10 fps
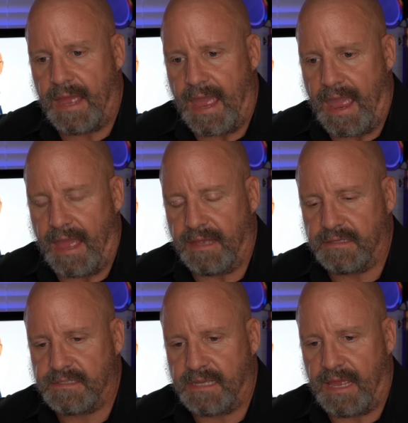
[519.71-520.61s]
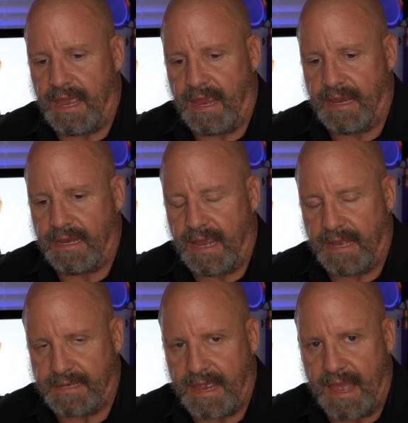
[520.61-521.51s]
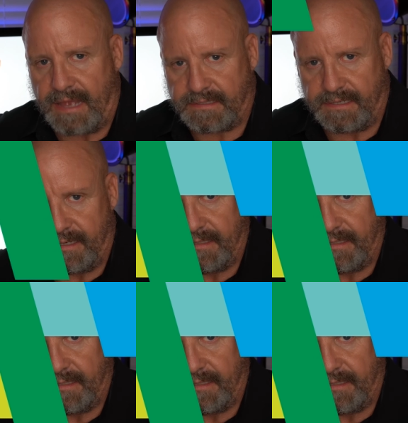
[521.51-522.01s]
as an antioxidant.